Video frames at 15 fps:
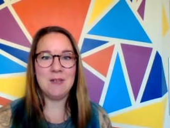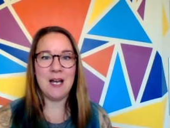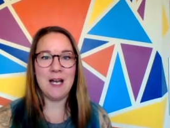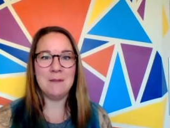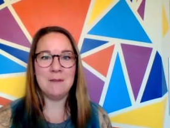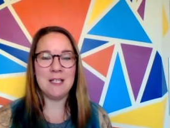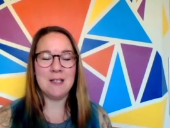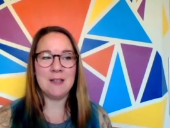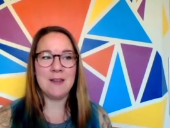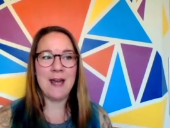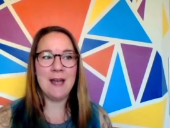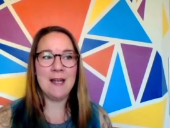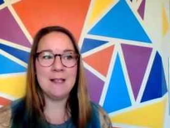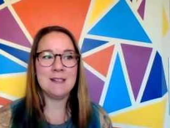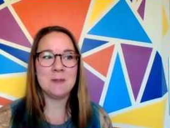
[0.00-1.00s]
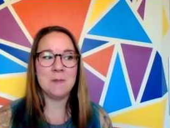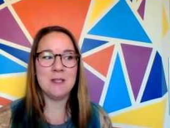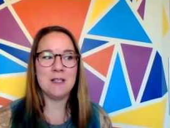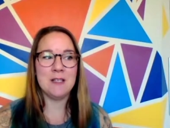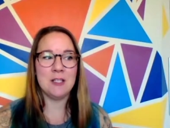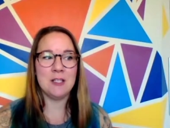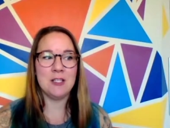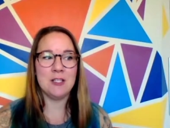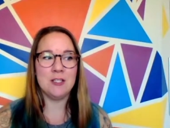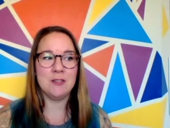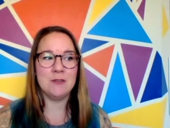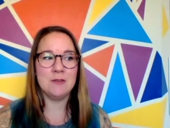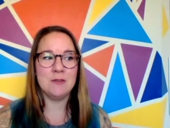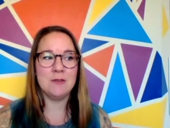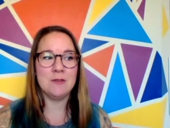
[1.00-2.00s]
I mean, that has been a
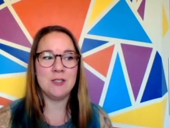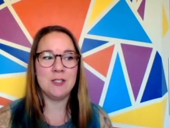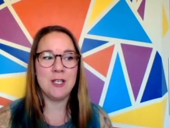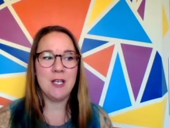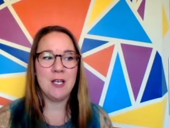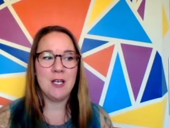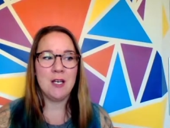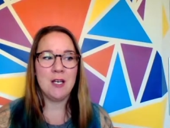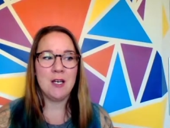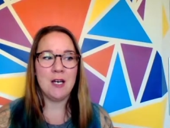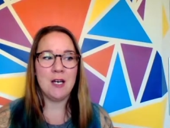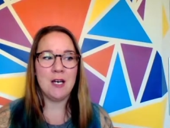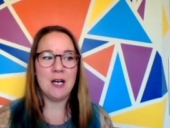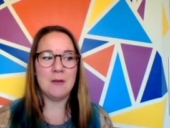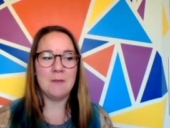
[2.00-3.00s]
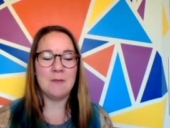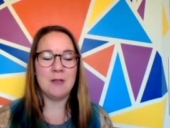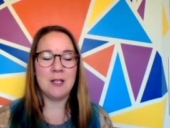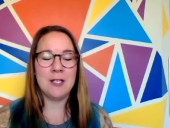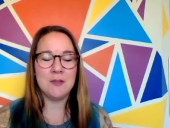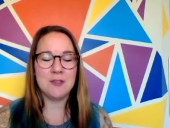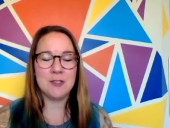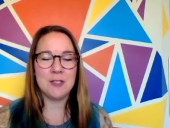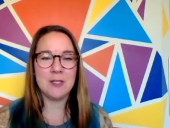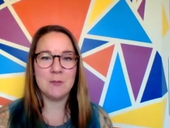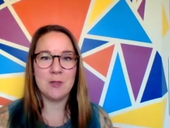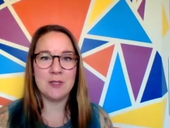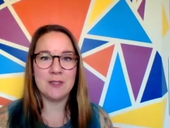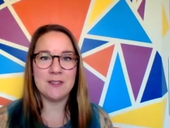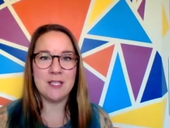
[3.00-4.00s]
hugely
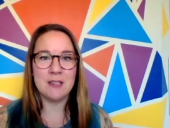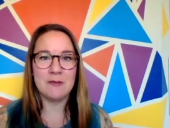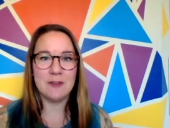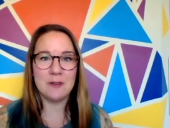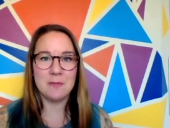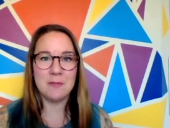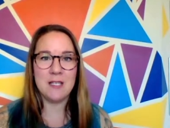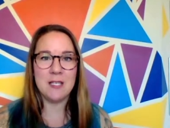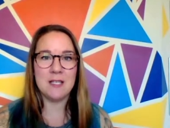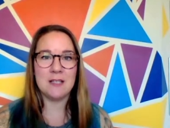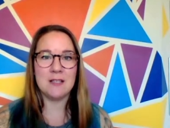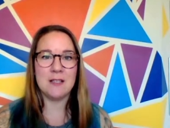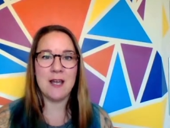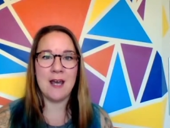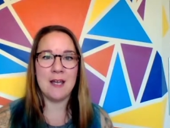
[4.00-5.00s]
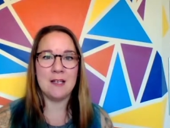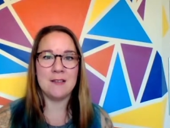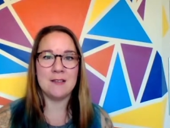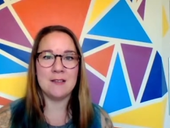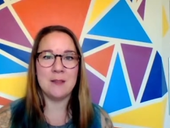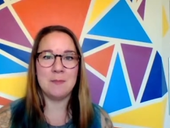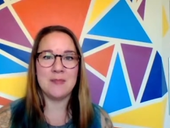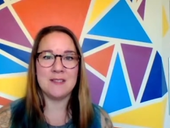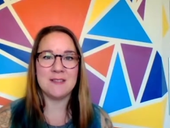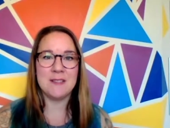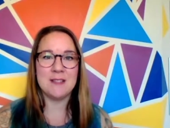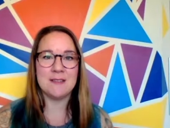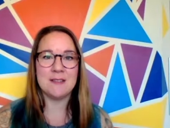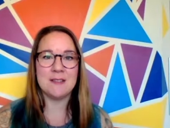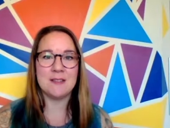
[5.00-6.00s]
important thing for me and the business,